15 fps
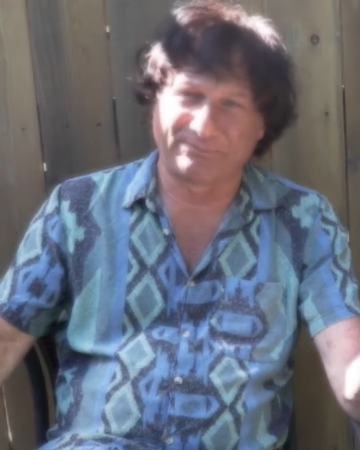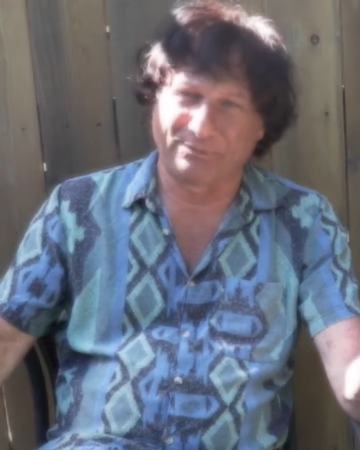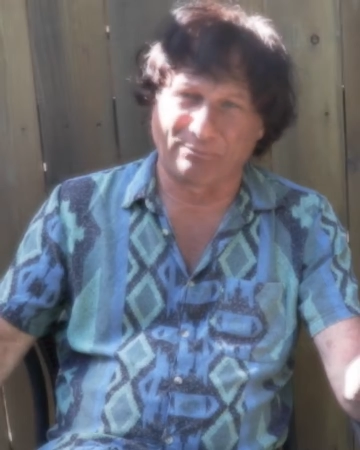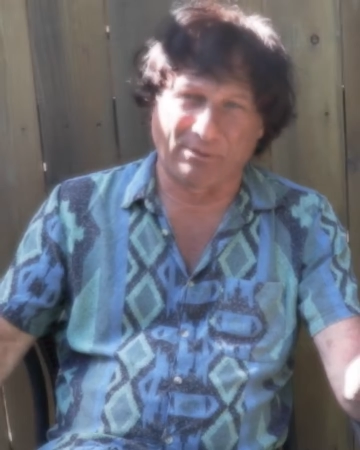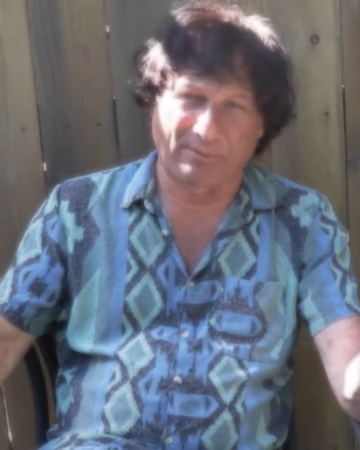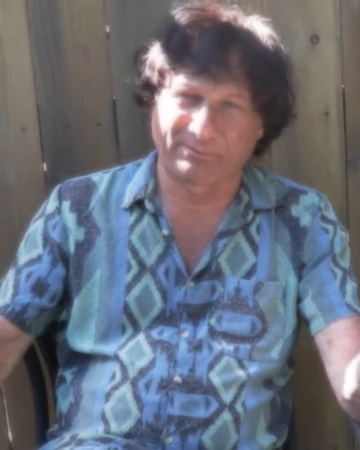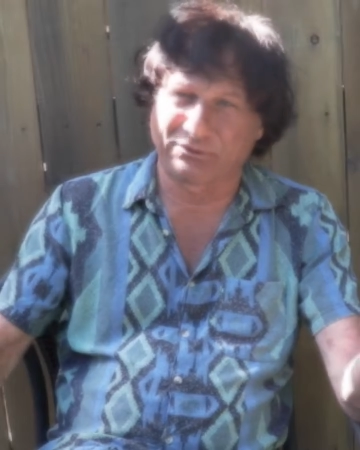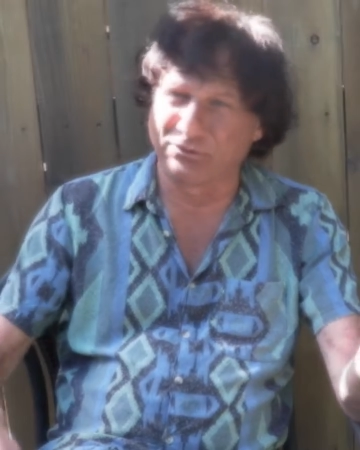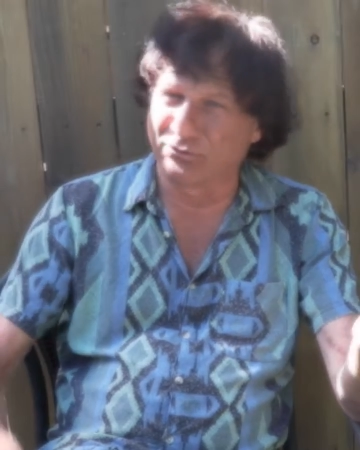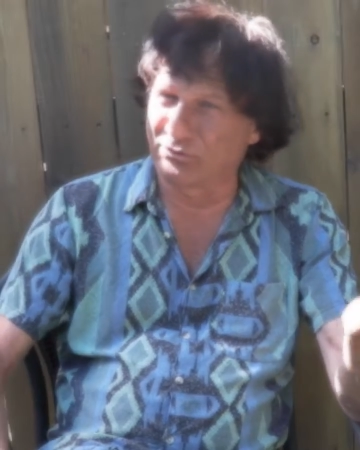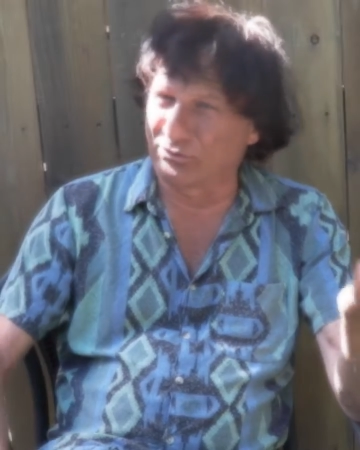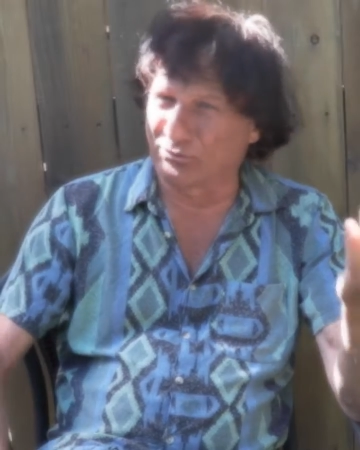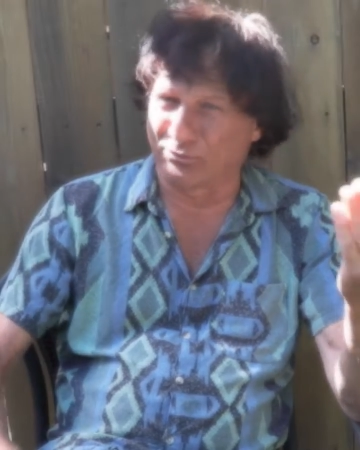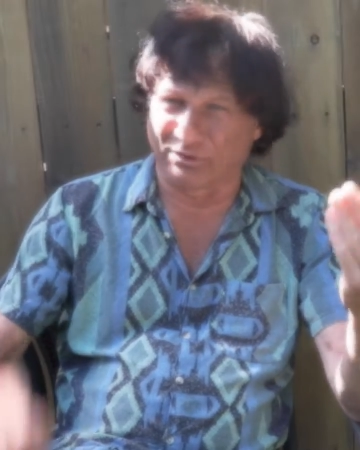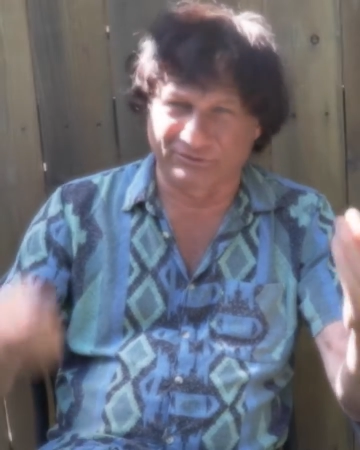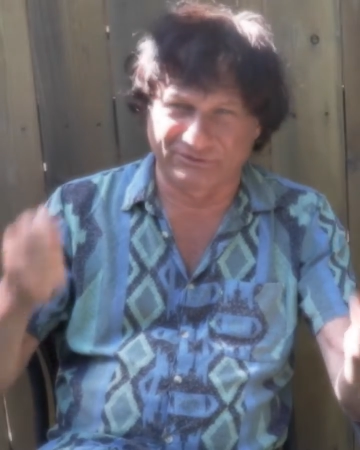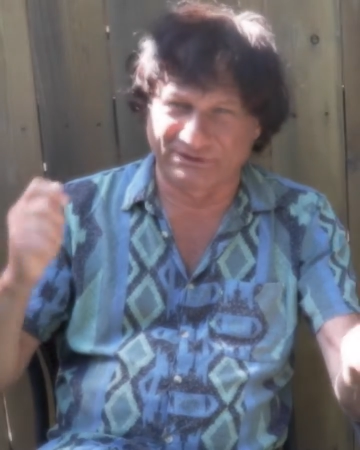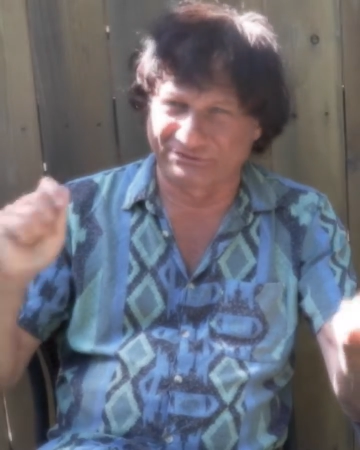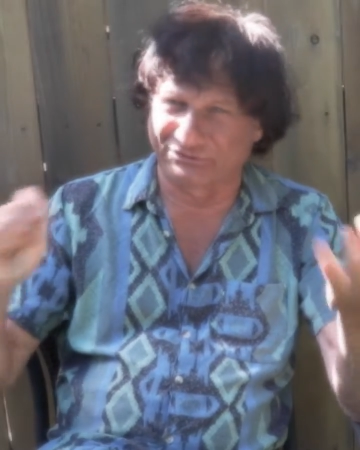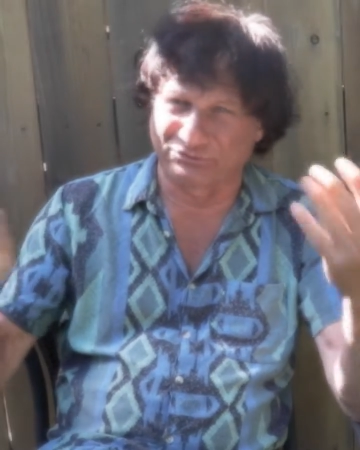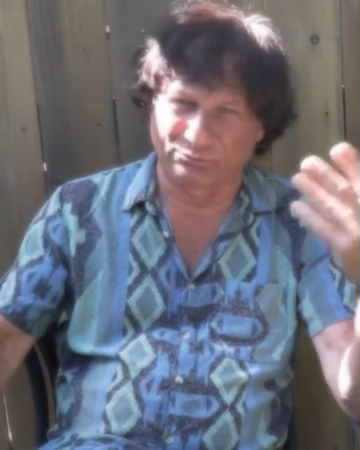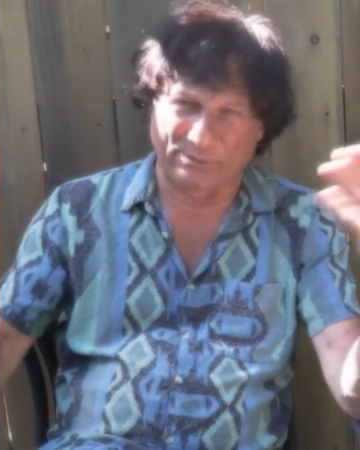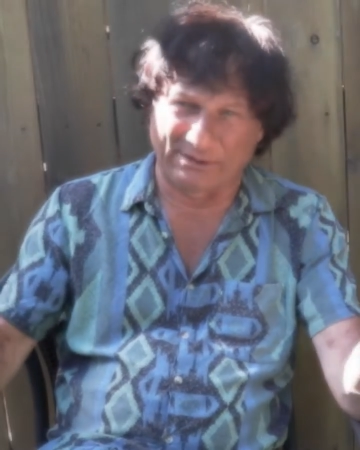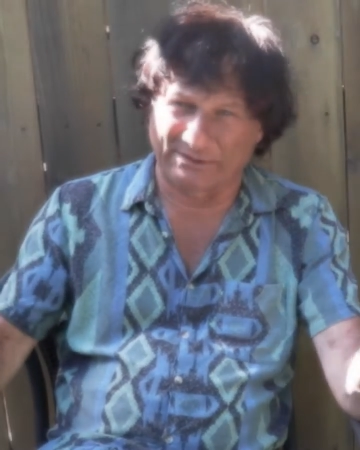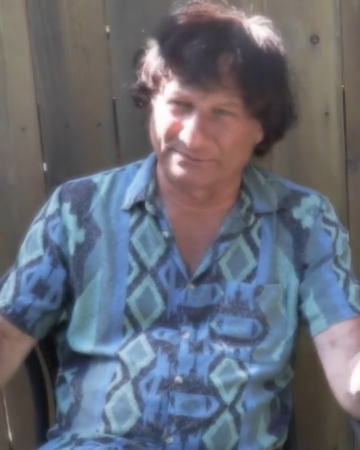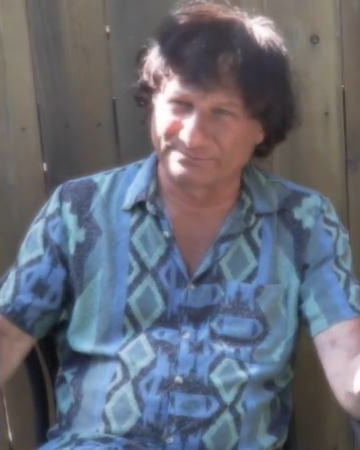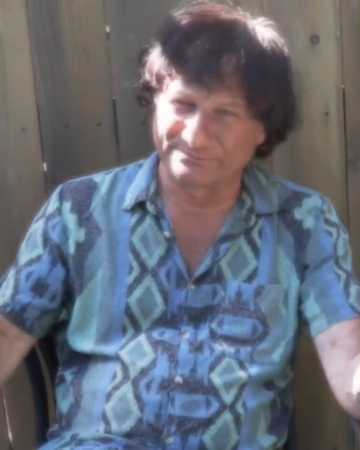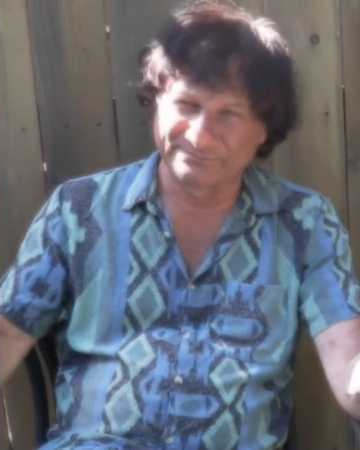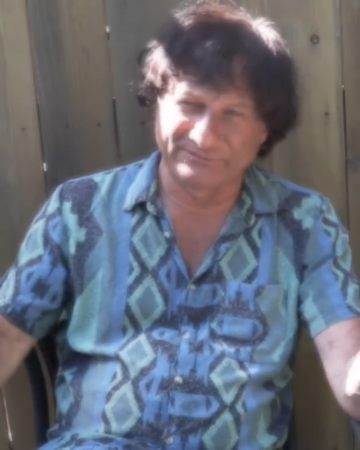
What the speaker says: the barbecue grill works just as well,